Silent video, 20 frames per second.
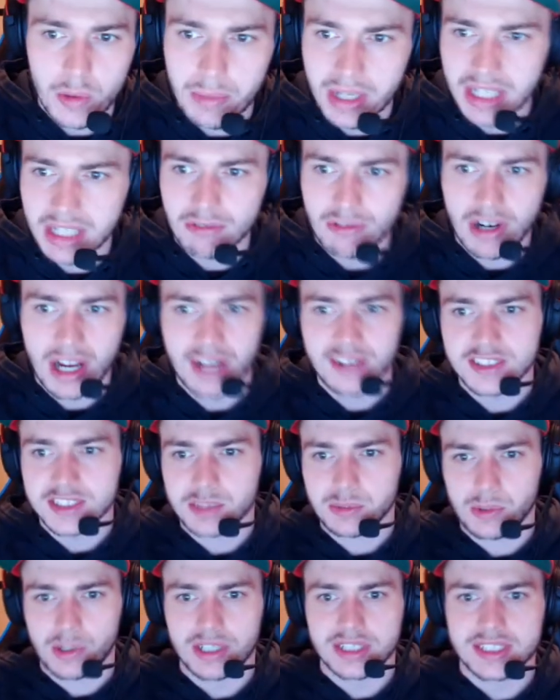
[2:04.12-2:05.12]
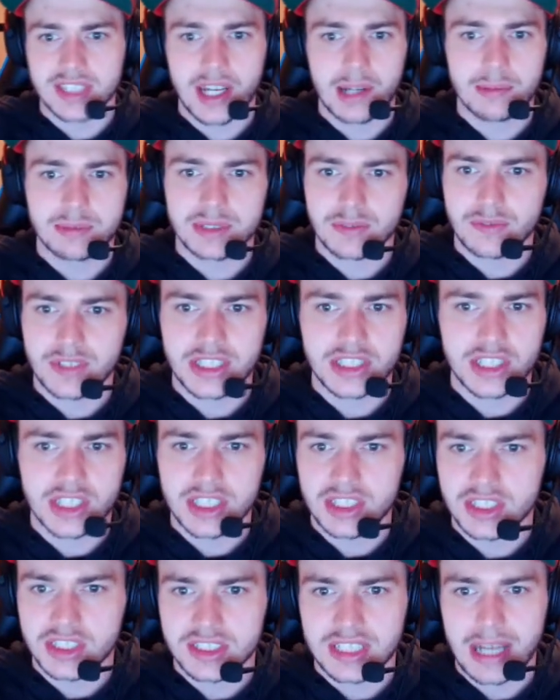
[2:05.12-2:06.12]
many rounds where, in terms of, he
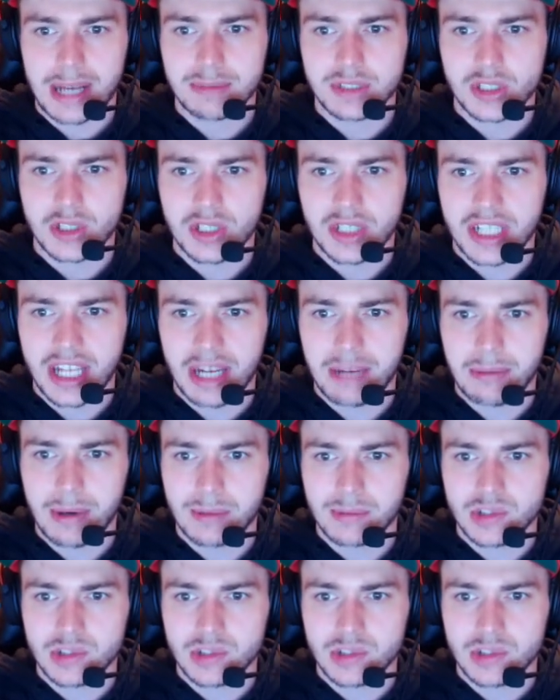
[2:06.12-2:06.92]
just absolutely came up